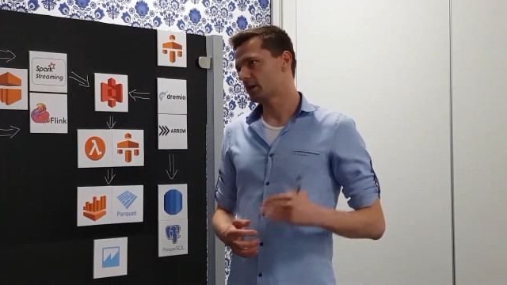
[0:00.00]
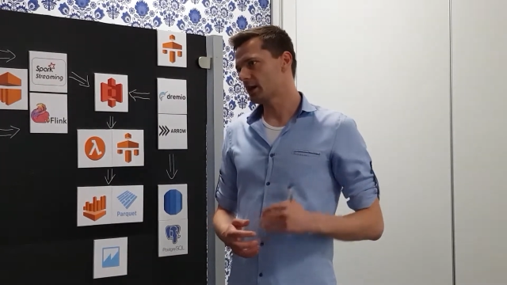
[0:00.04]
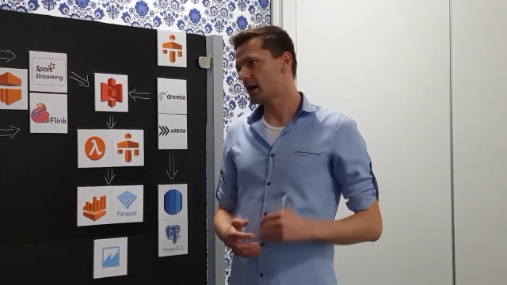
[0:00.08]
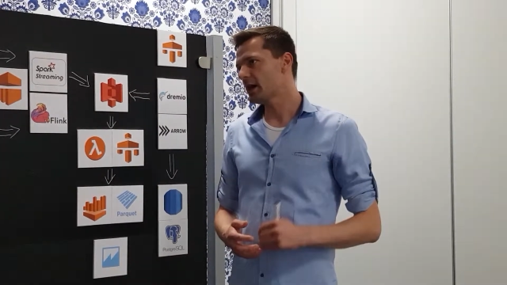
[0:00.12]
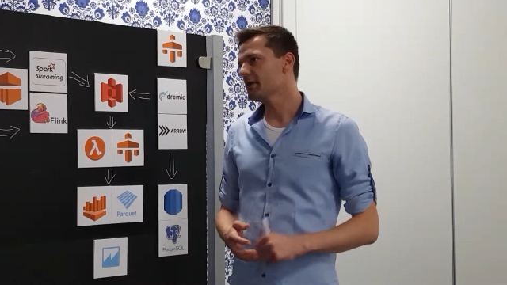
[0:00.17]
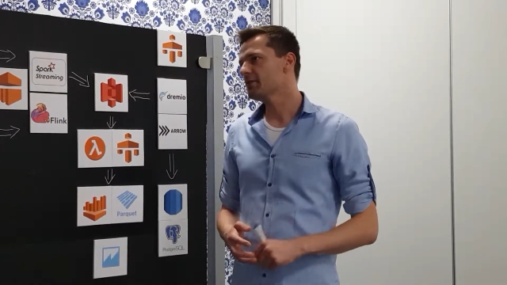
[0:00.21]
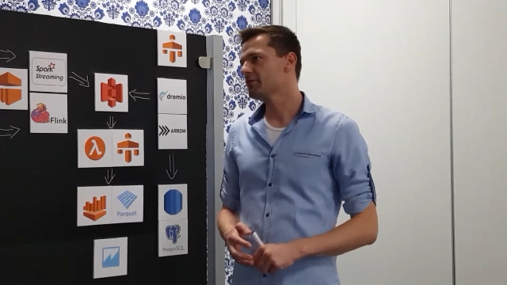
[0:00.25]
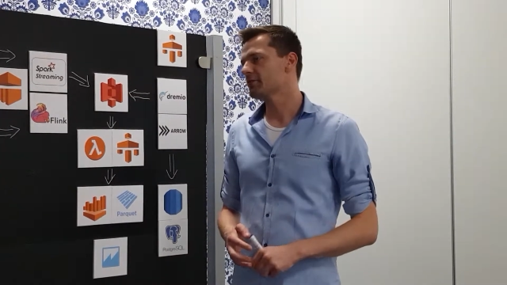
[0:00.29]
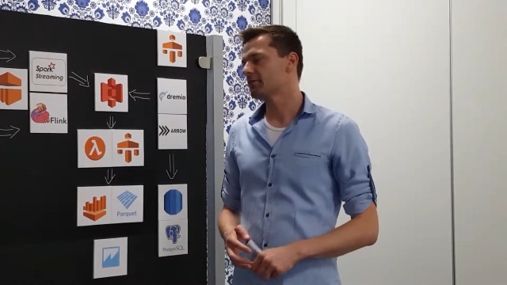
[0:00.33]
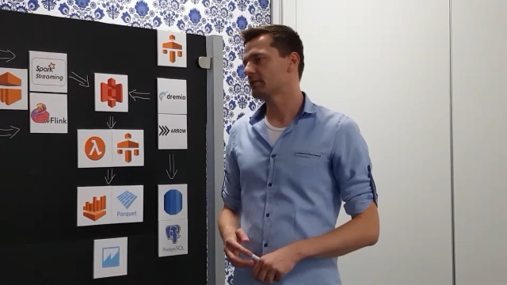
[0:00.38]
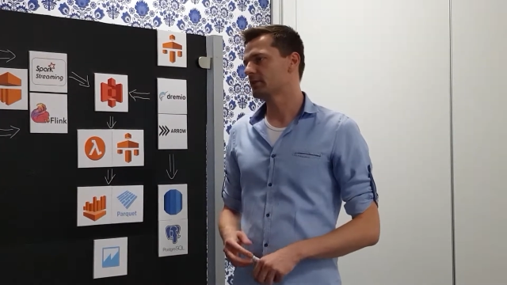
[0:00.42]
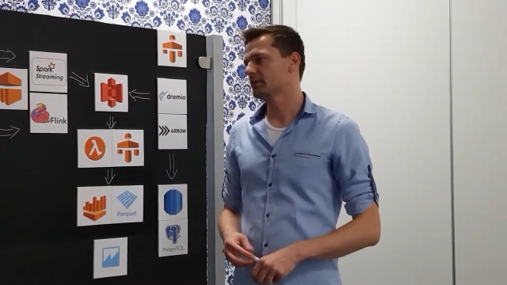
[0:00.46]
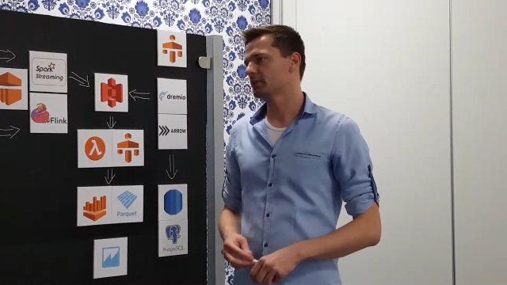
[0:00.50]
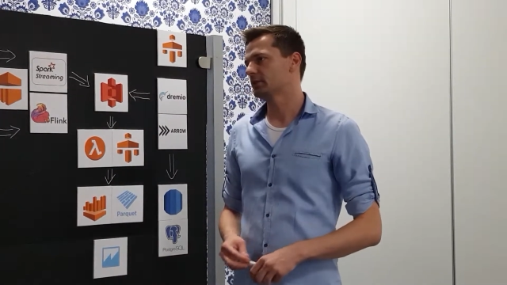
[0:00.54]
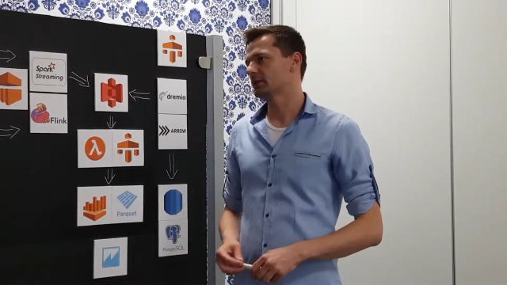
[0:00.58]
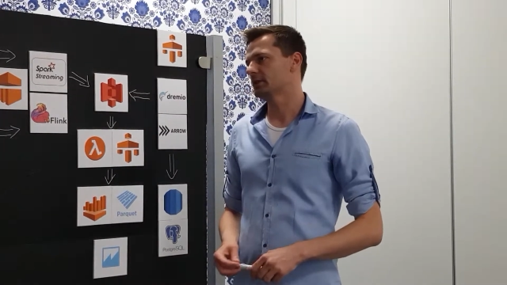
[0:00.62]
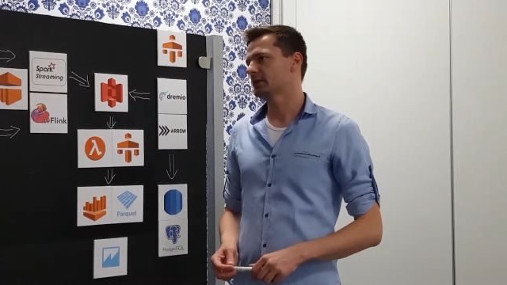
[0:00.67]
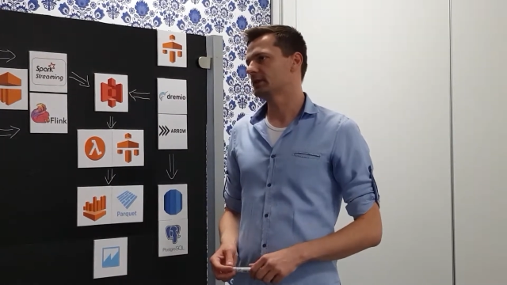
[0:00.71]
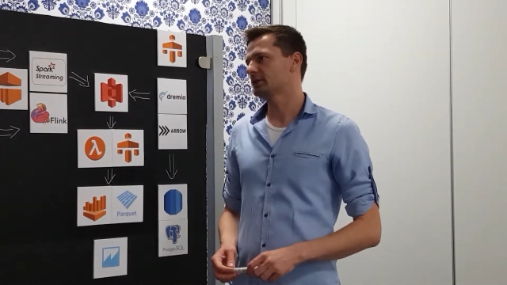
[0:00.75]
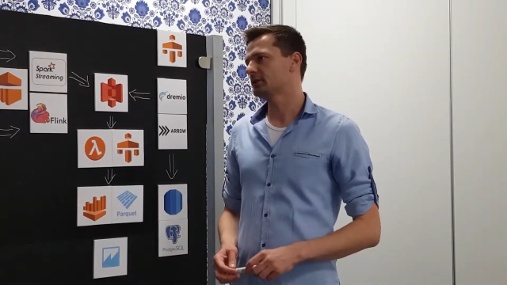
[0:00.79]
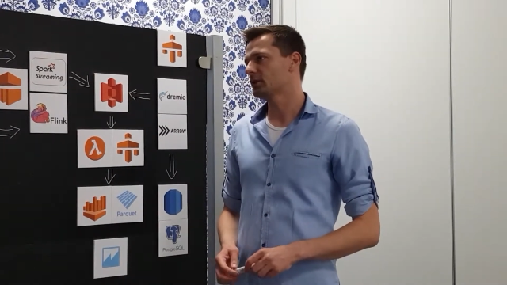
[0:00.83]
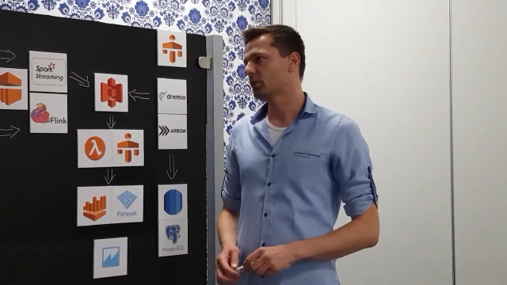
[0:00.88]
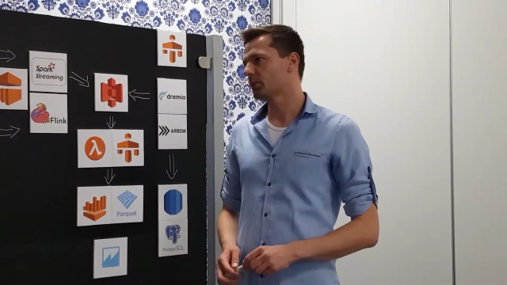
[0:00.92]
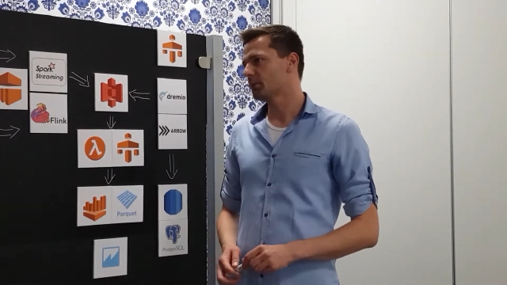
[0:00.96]
arrive
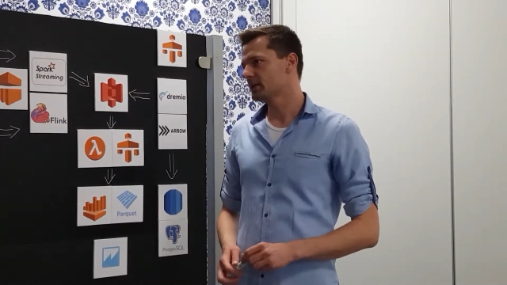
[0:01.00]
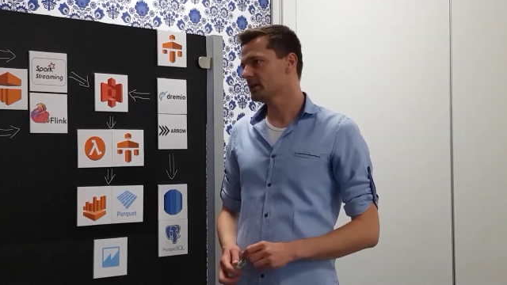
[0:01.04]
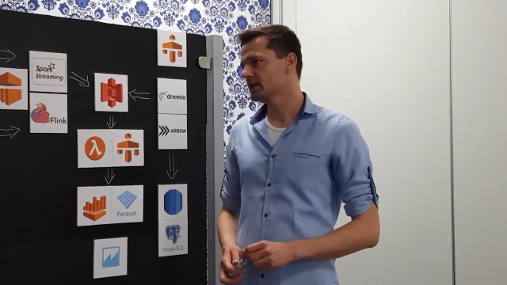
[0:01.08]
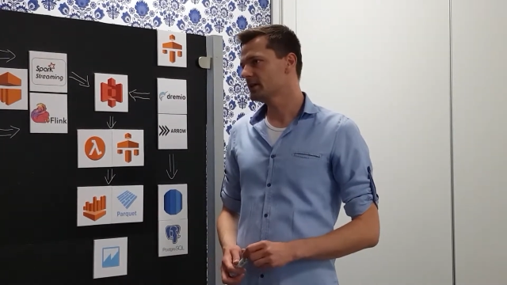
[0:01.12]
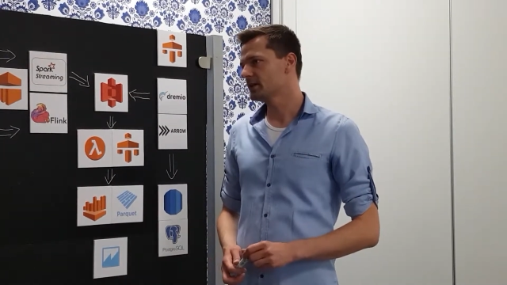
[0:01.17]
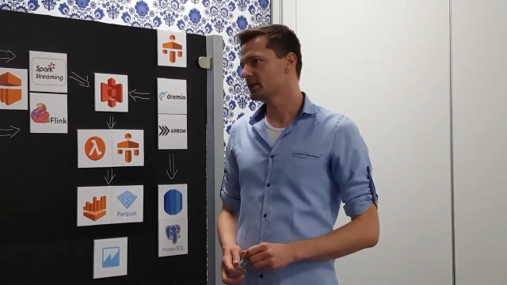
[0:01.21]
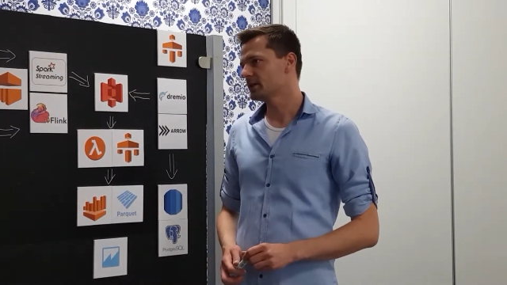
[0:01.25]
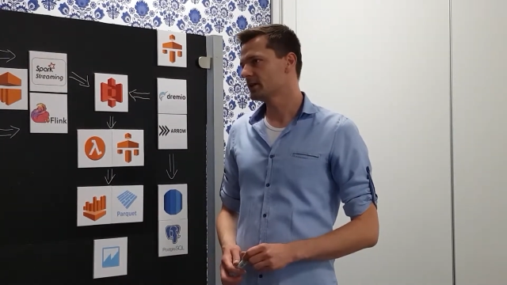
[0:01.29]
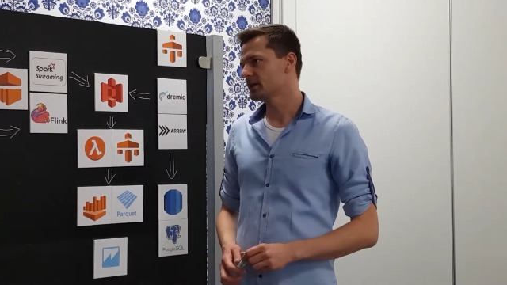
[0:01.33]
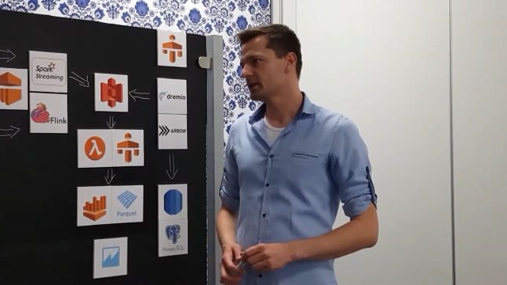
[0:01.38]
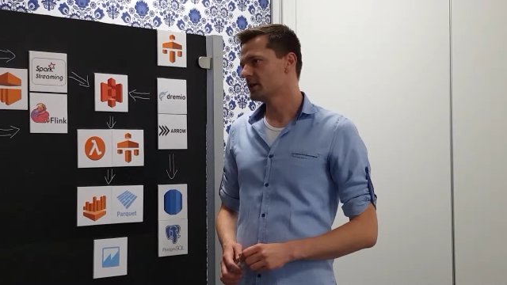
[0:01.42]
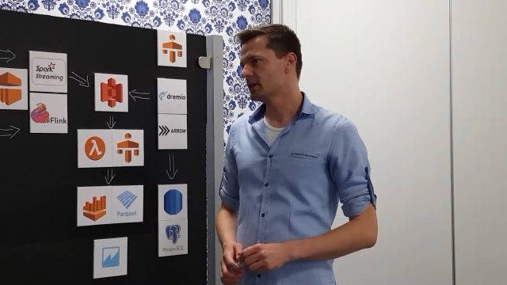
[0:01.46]
on a topic,